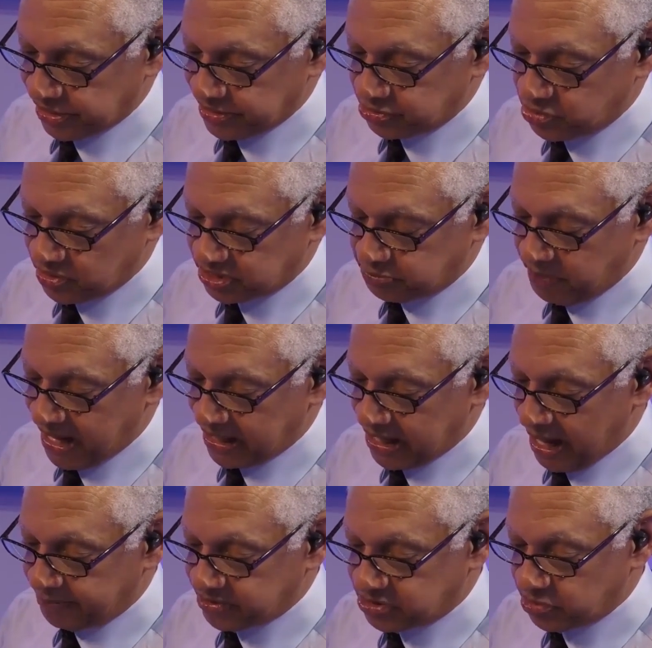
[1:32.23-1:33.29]
to expand
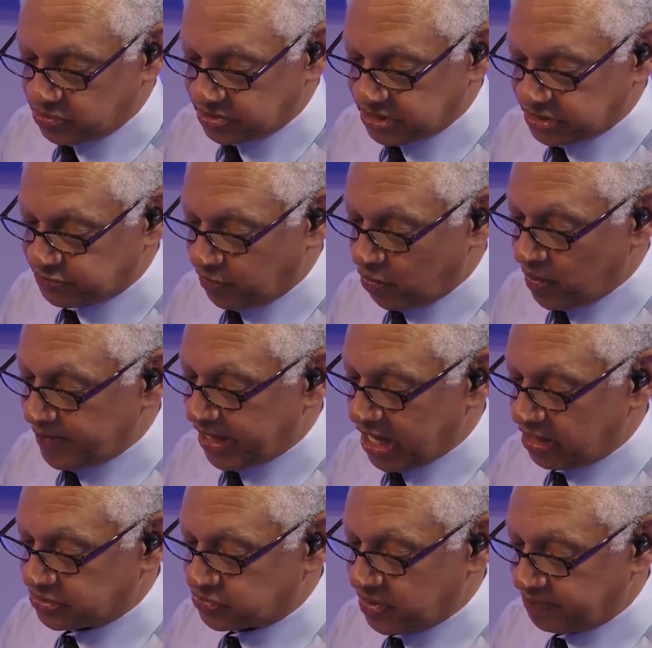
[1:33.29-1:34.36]
opportunities for women
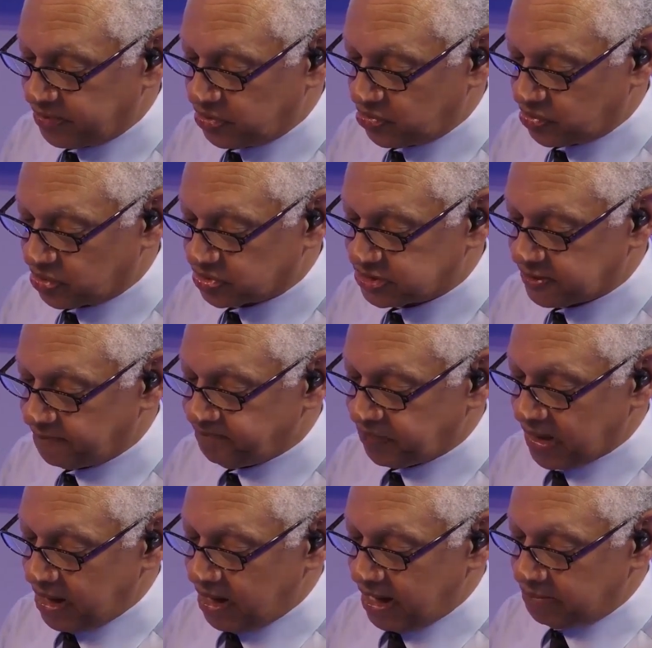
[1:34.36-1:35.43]
entrepreneurs,
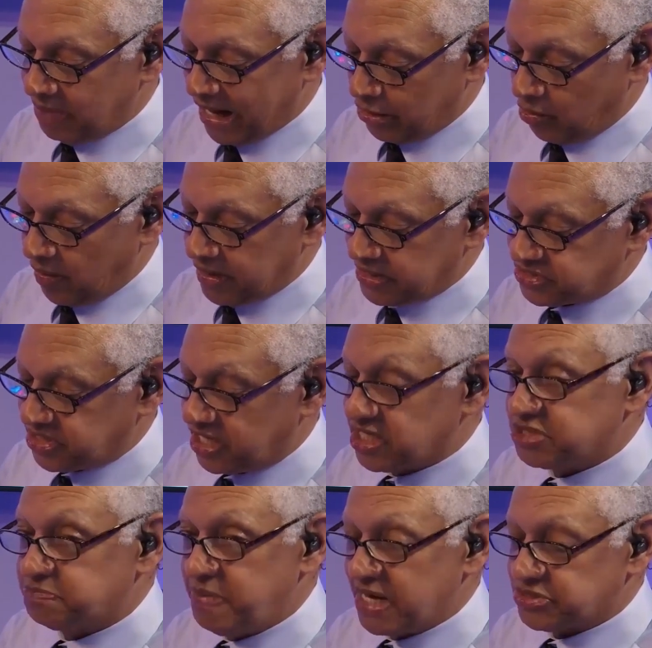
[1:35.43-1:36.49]
minorities, and
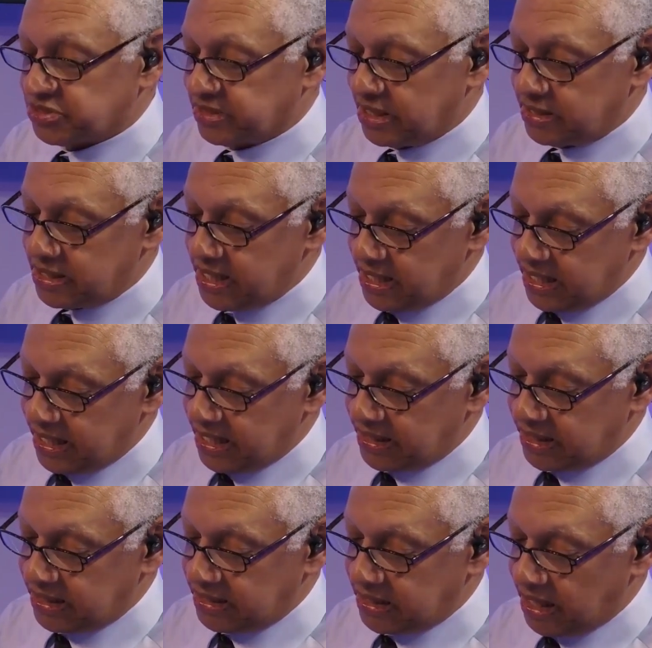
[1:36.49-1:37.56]
especially
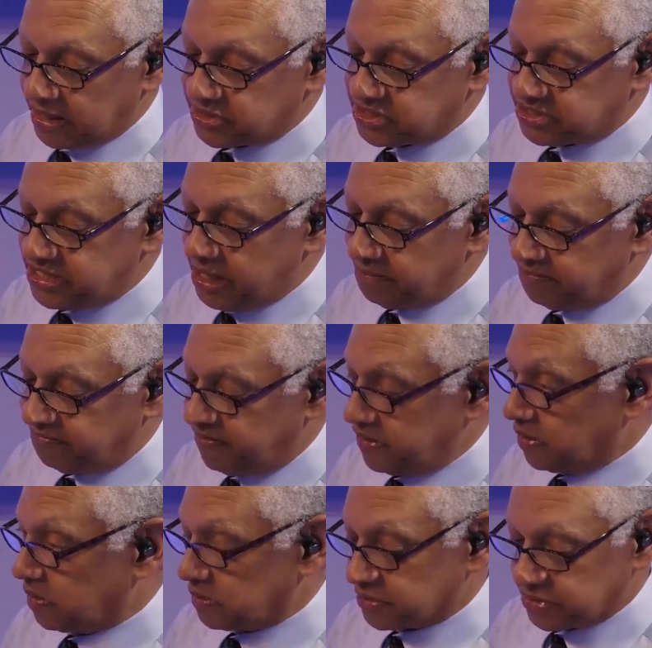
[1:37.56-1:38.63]
in the STEM
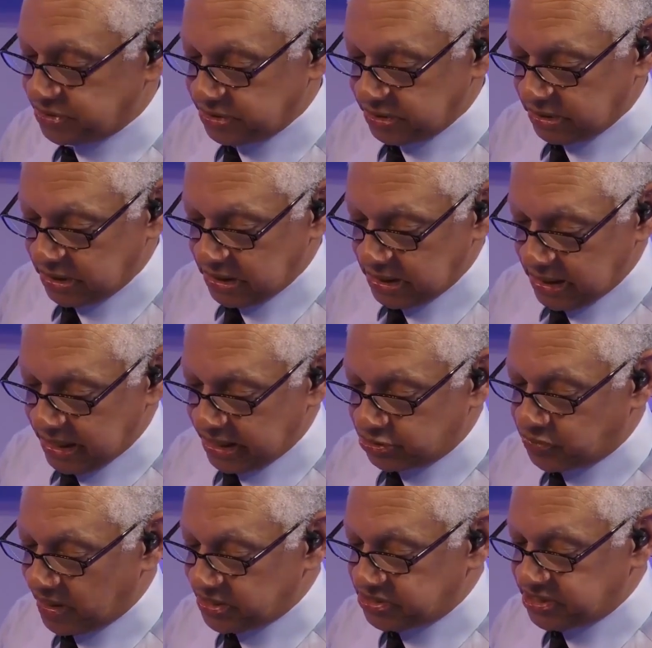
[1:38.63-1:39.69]
fields. In
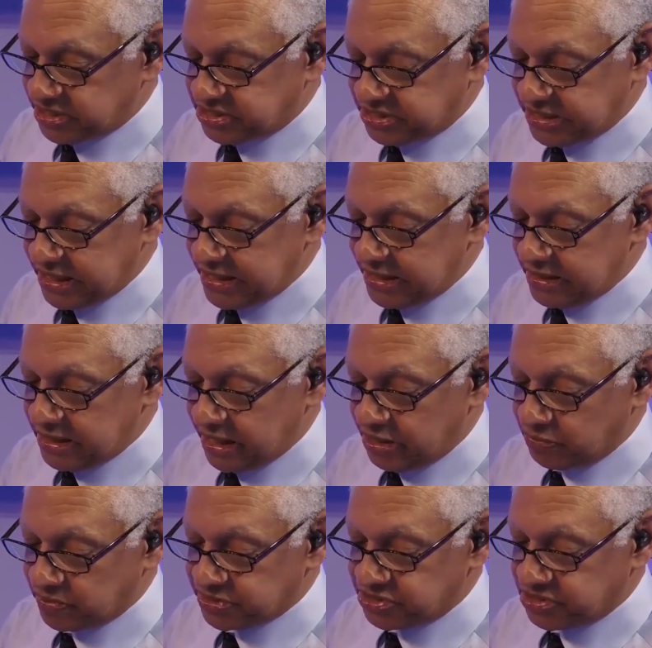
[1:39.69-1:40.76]
2016,
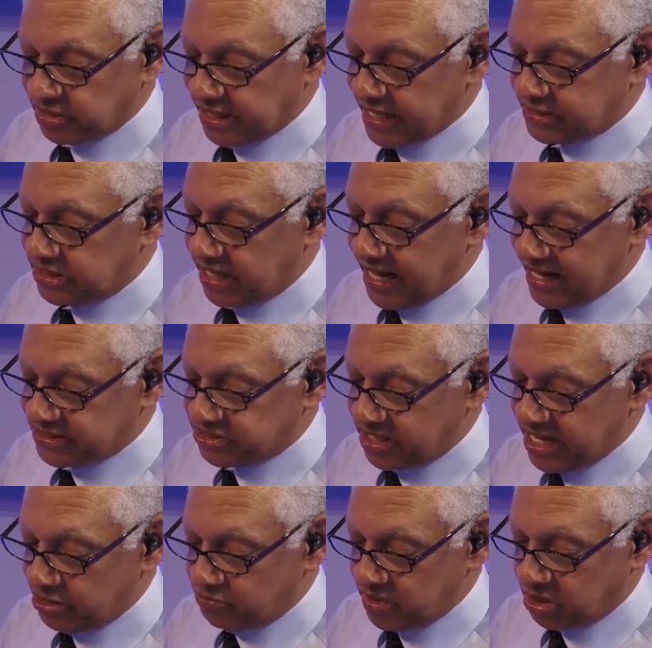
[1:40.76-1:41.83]
Nina was selected as a
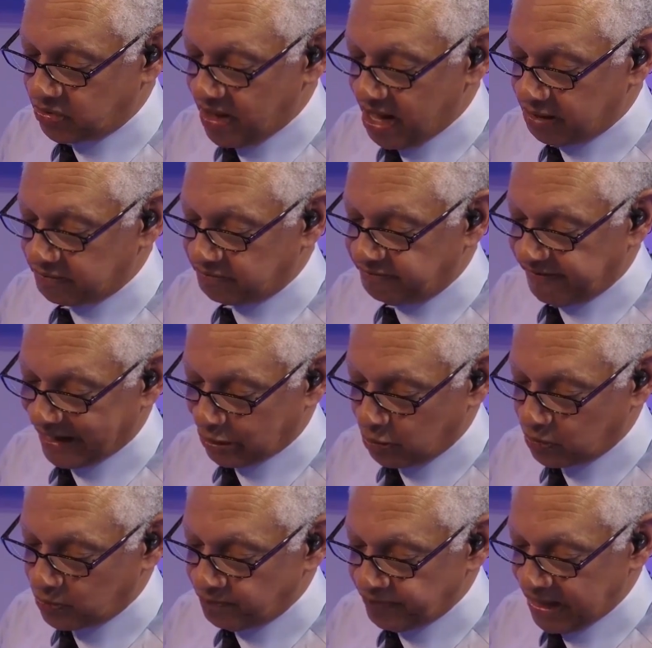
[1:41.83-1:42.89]
Henry Crown
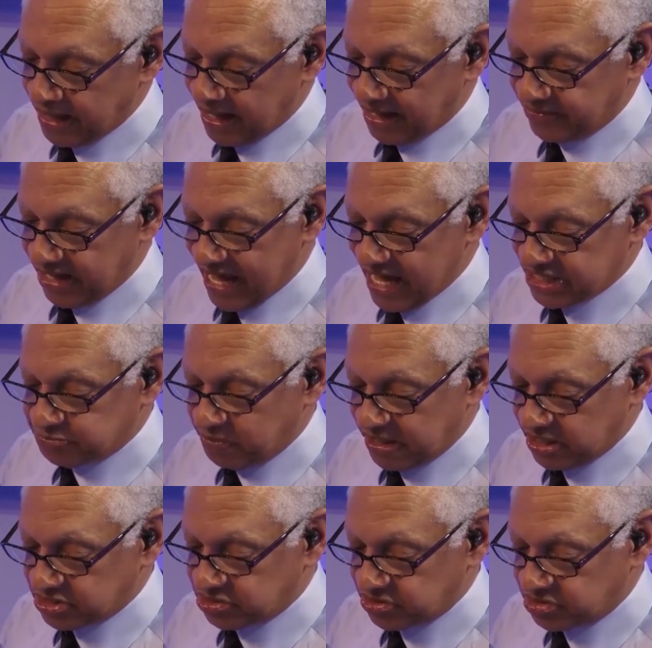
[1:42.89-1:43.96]
Fellow at the
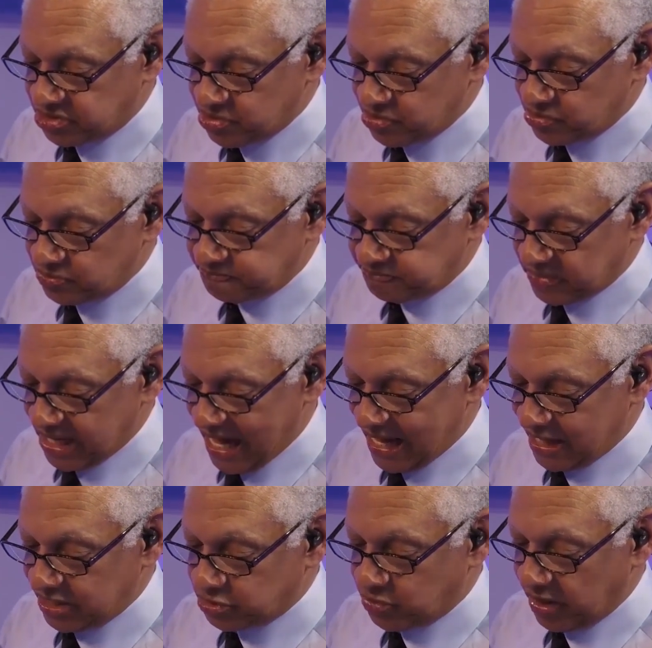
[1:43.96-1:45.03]
Aspen Institute,
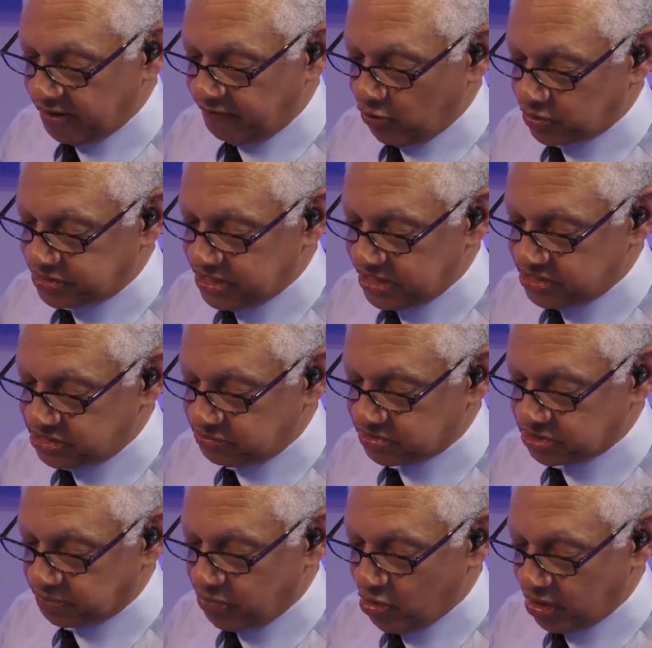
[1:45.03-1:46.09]
and in 2014, she
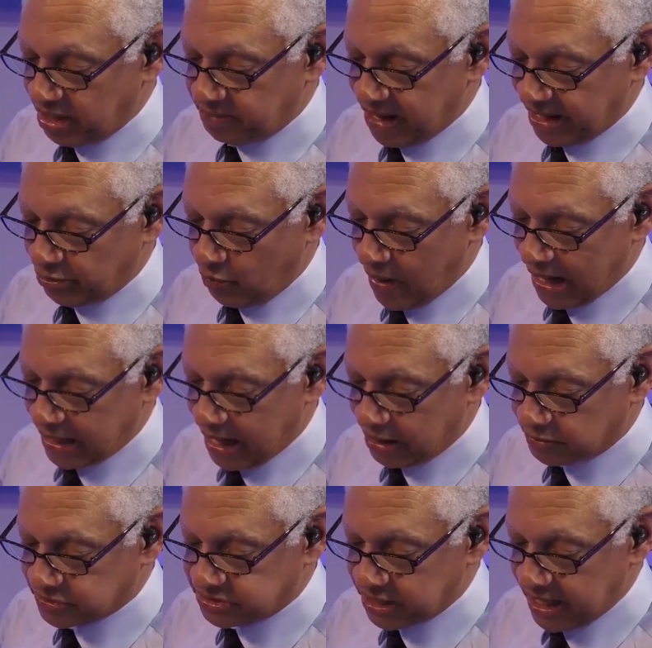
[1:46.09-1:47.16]
was appointed by the White
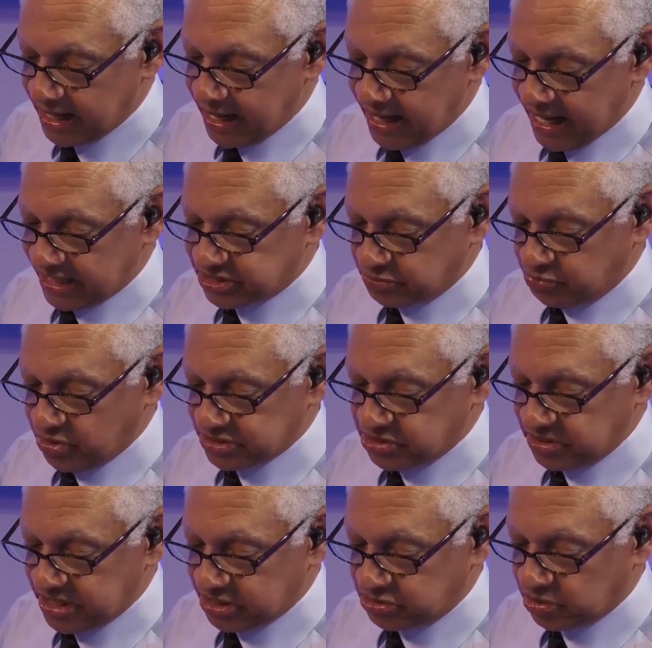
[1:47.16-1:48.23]
House as a
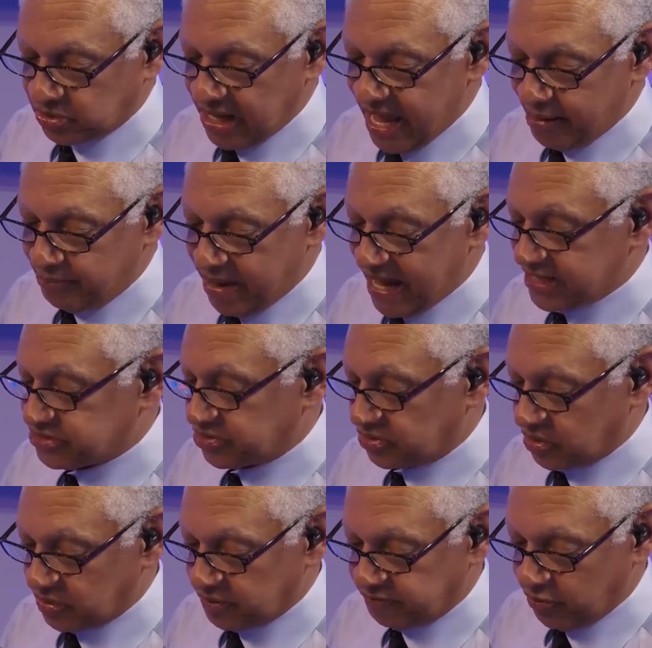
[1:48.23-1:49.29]
presidential
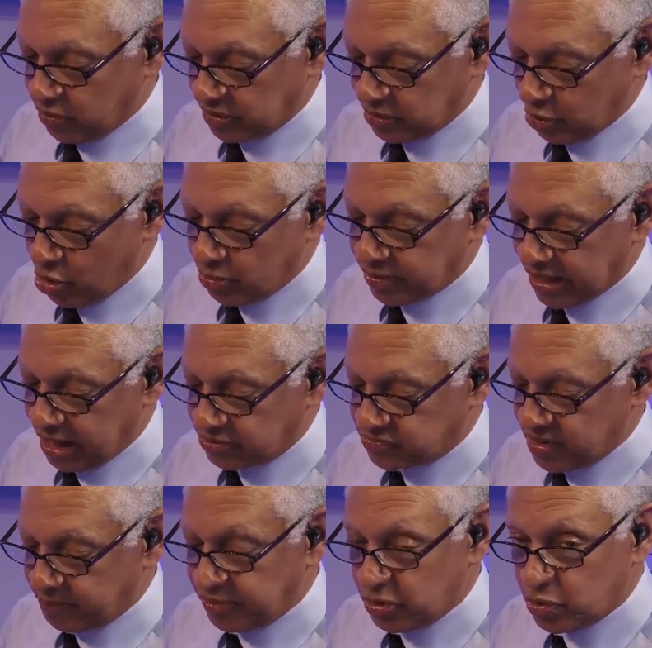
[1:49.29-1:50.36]
ambassador for global
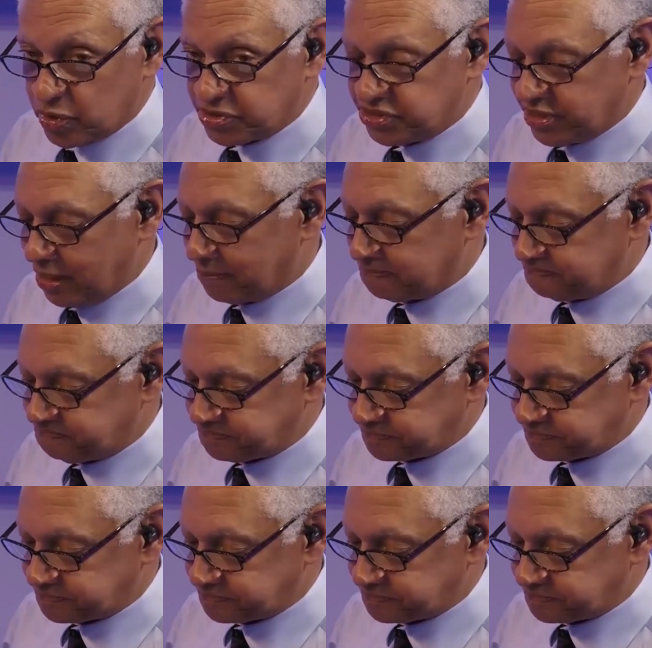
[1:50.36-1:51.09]
entrepreneurship.